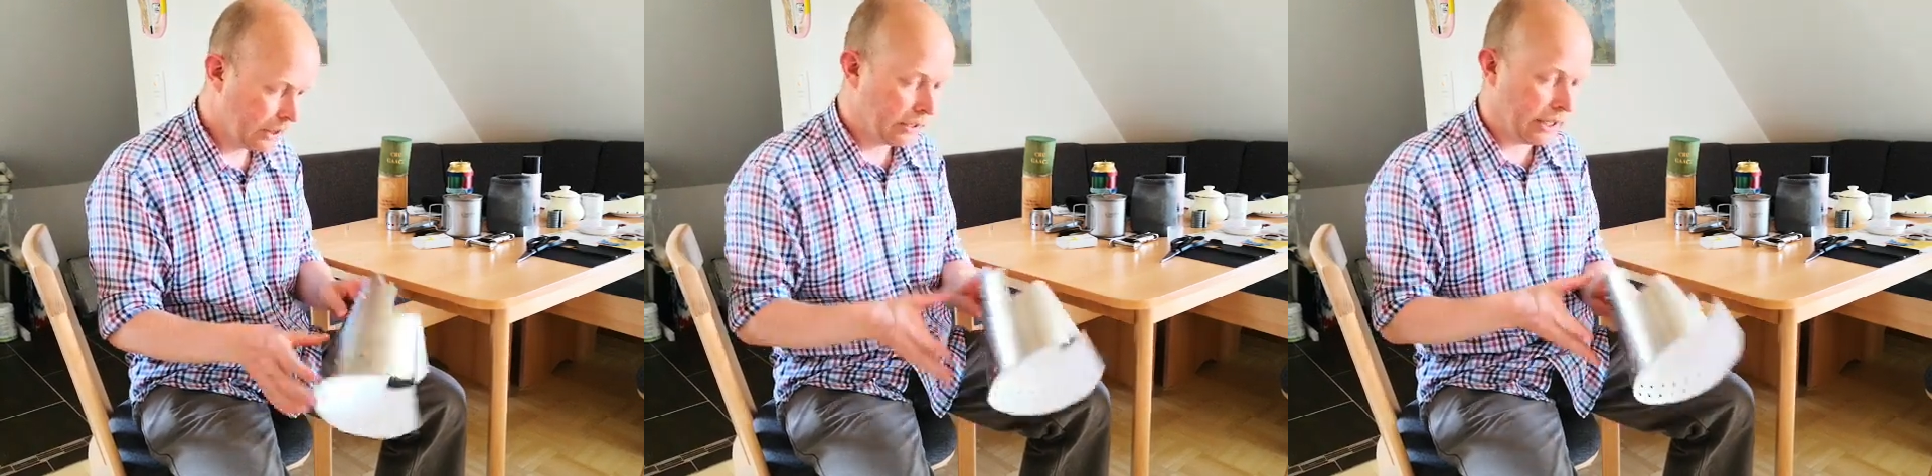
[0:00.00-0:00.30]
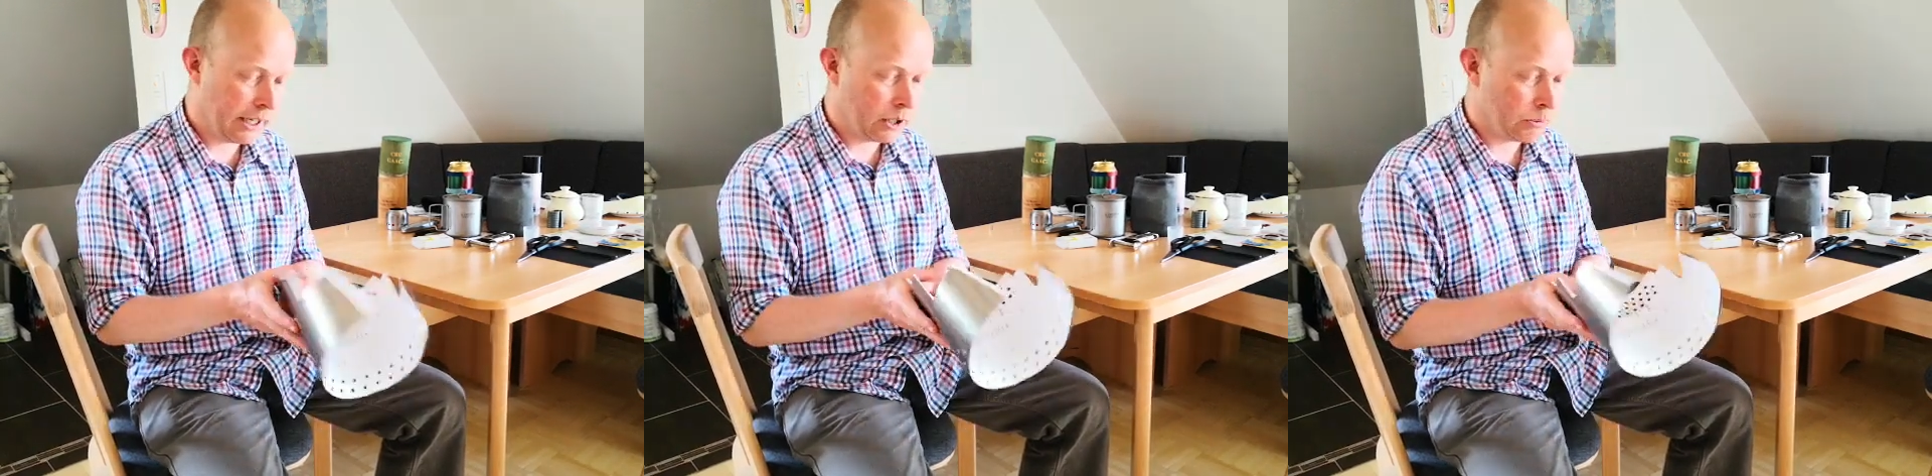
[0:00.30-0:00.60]

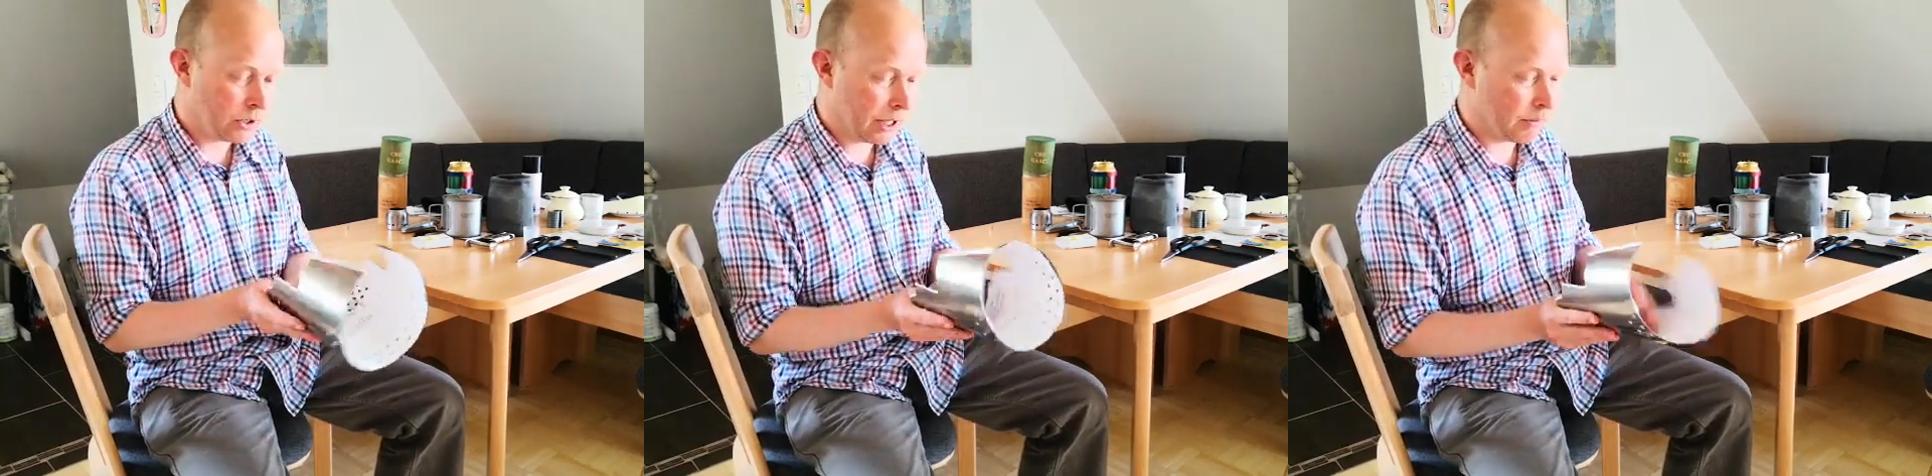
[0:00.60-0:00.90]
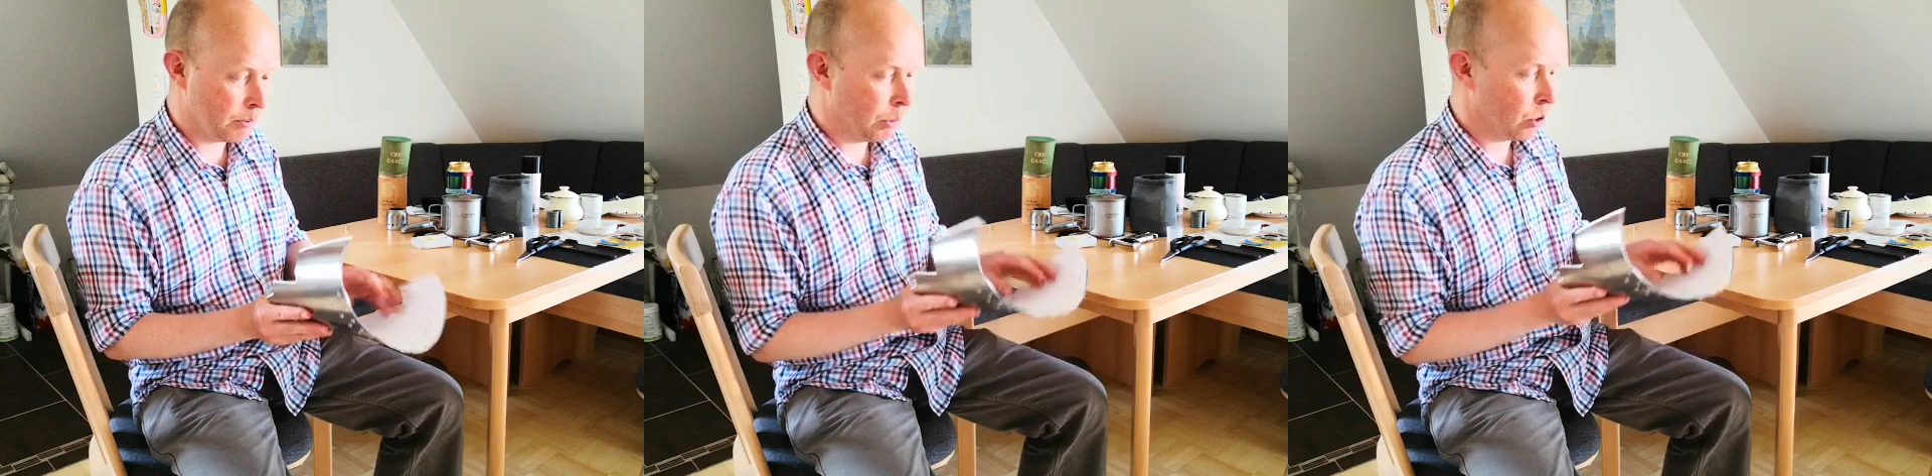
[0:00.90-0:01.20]
Then it comes time
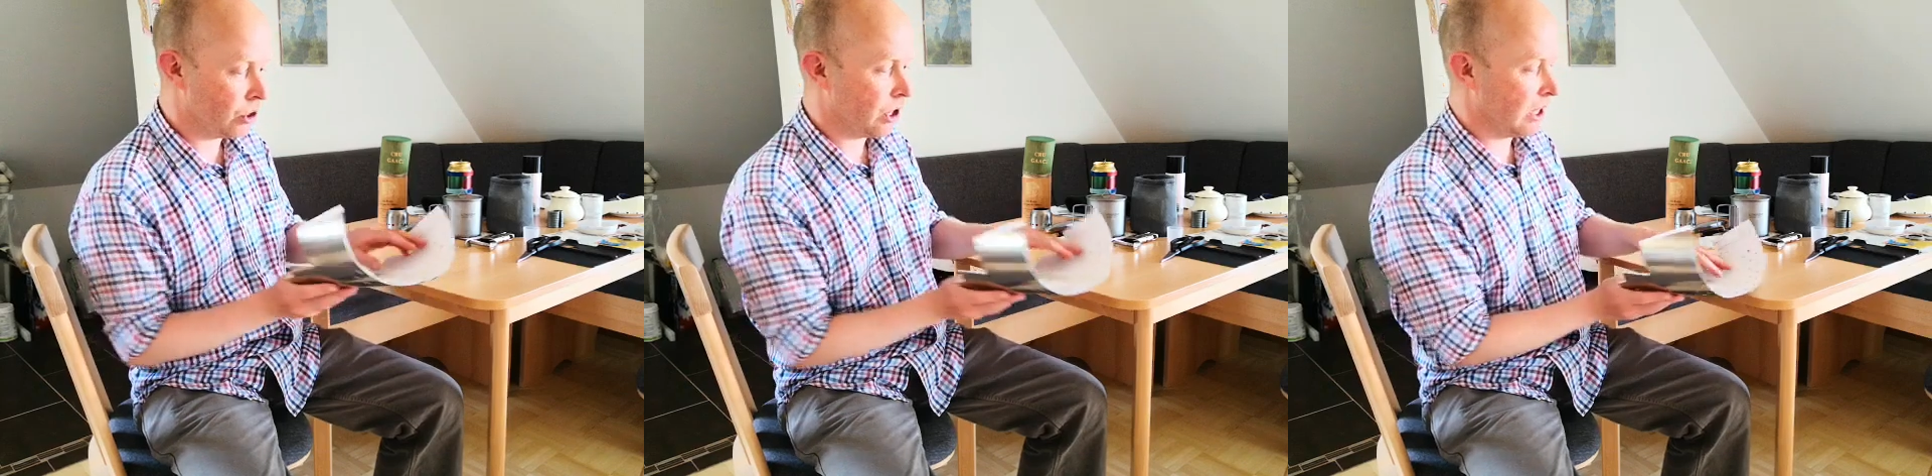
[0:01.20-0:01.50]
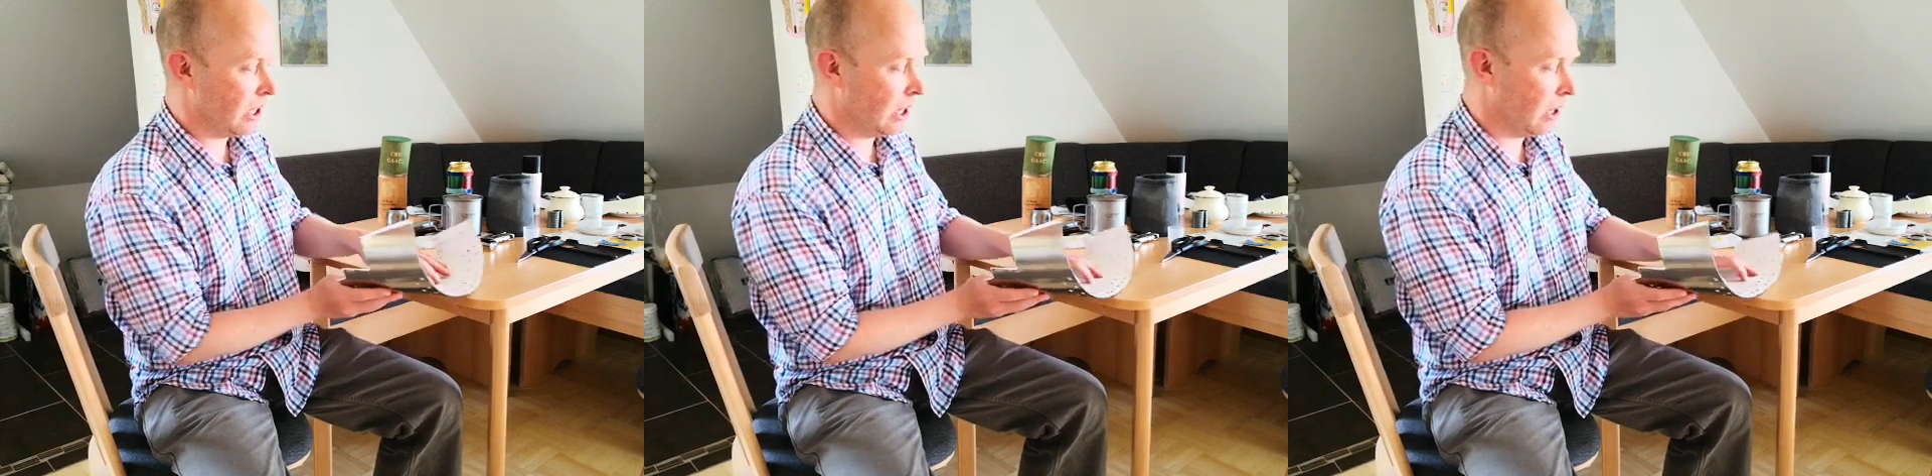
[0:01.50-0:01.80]
to punching
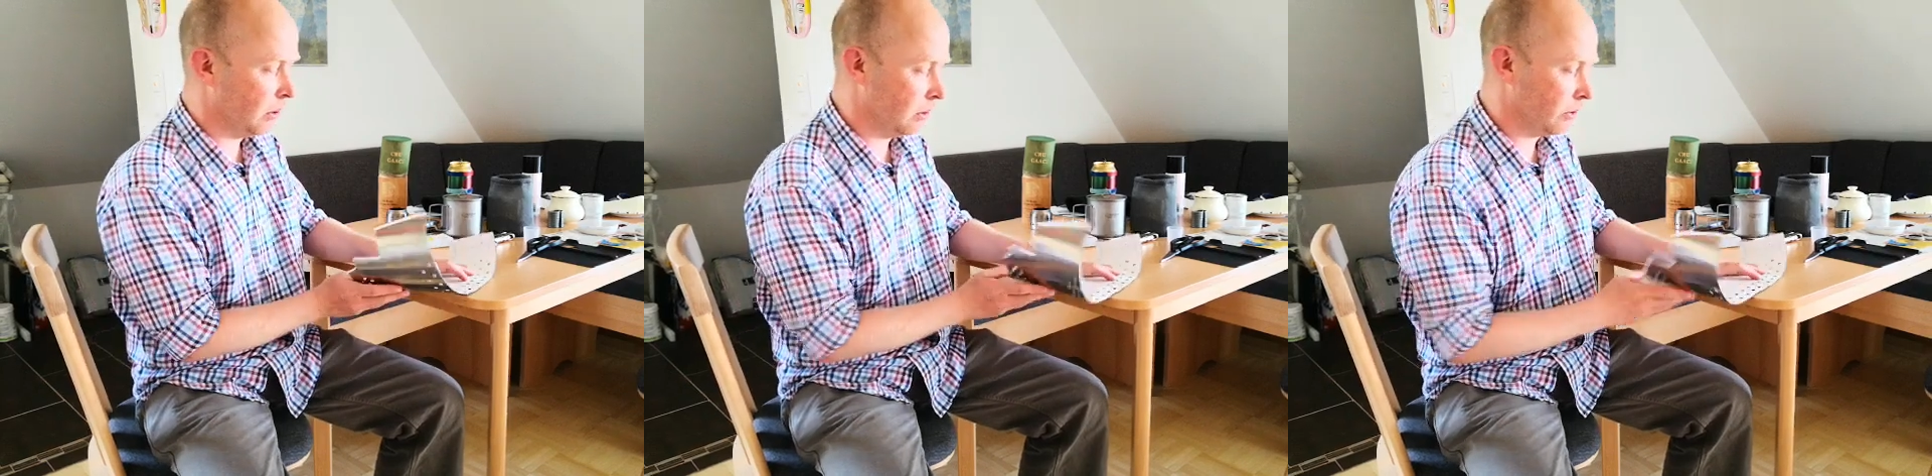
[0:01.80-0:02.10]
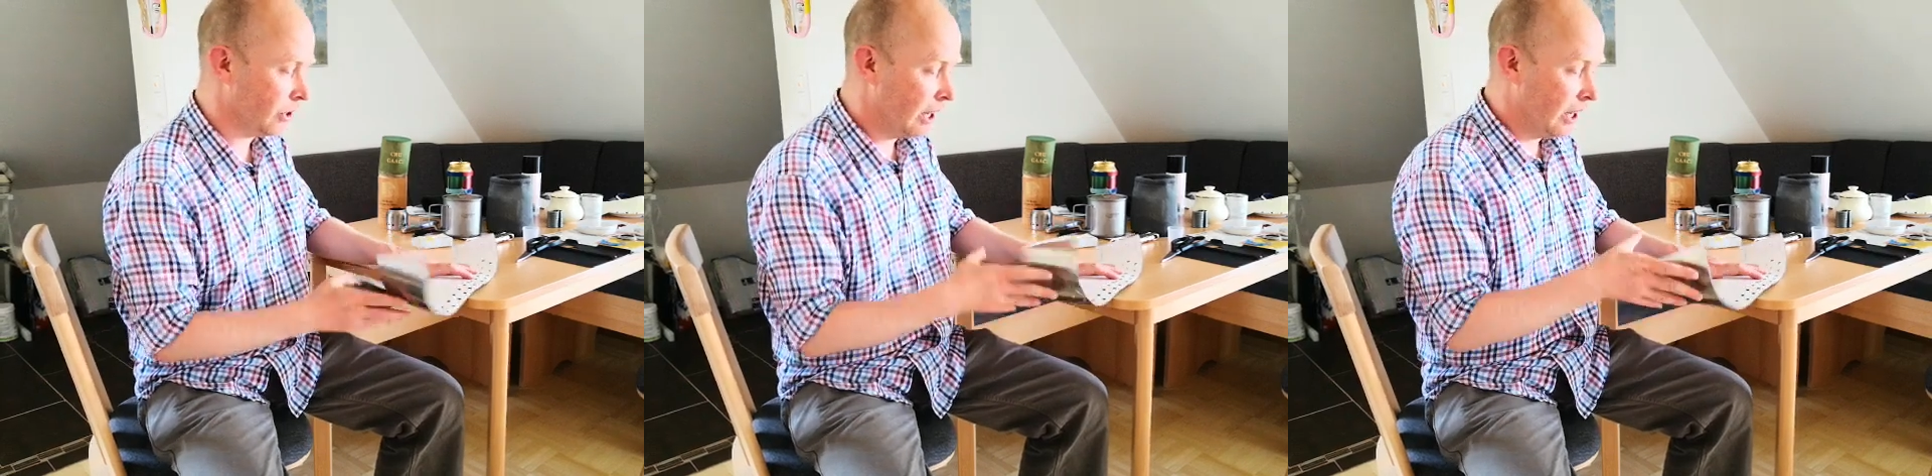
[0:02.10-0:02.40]
your holes,